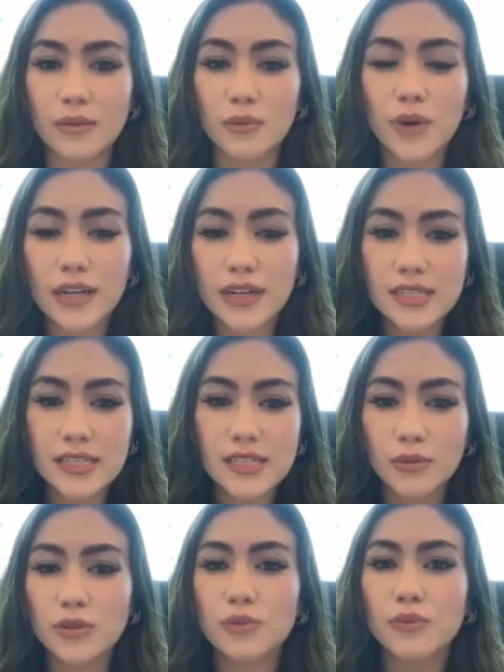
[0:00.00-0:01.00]
what are
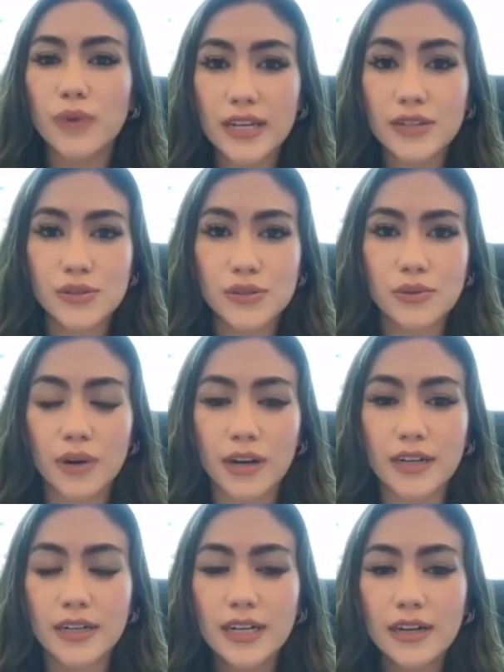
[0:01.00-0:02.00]
some of the ways you
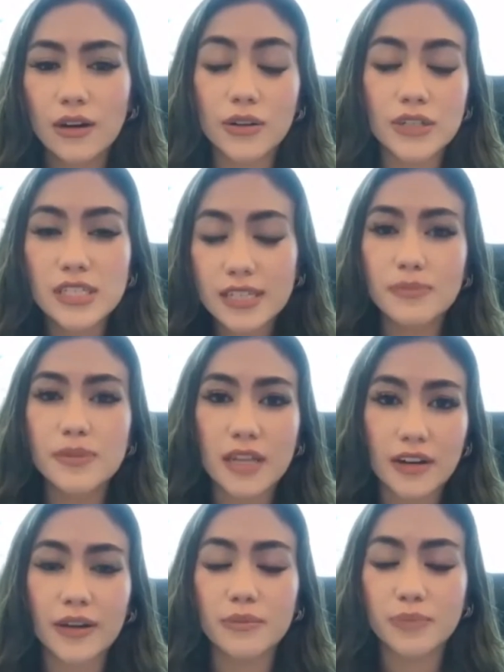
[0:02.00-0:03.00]
are, or steps
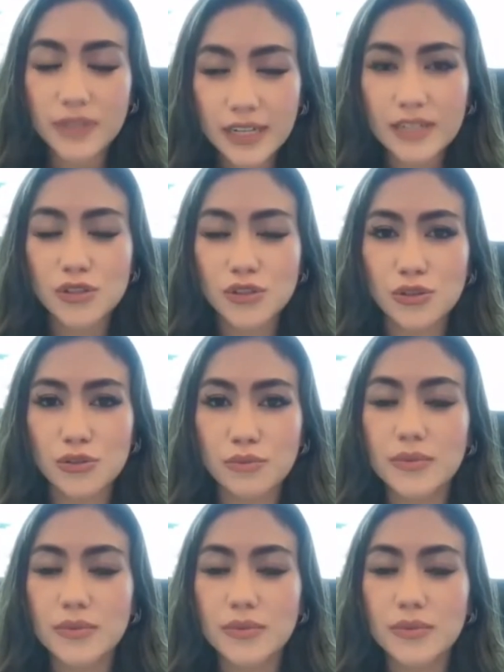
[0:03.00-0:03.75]
that are in place to